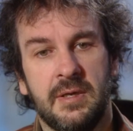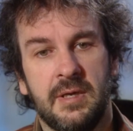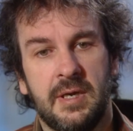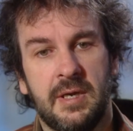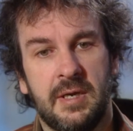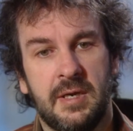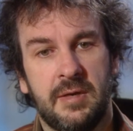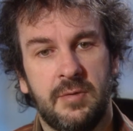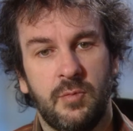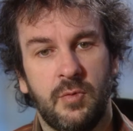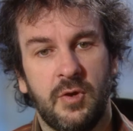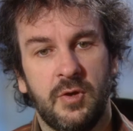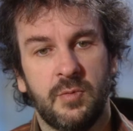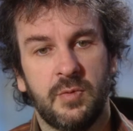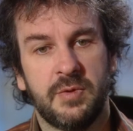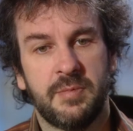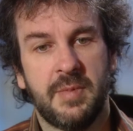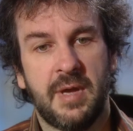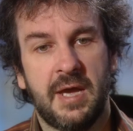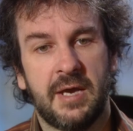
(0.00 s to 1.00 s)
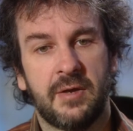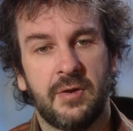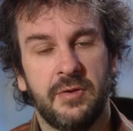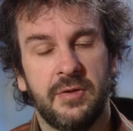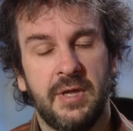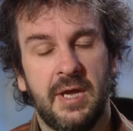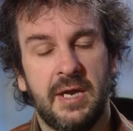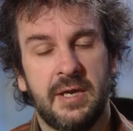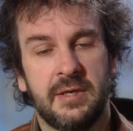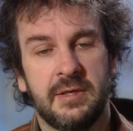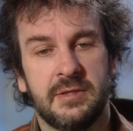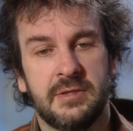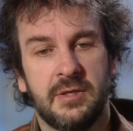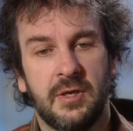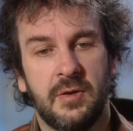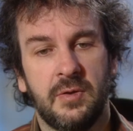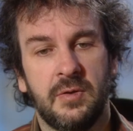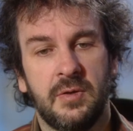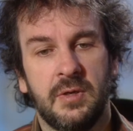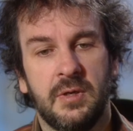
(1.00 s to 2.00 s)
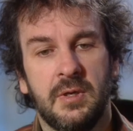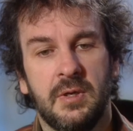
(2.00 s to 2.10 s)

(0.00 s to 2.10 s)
and I had worked with Mark on that, and so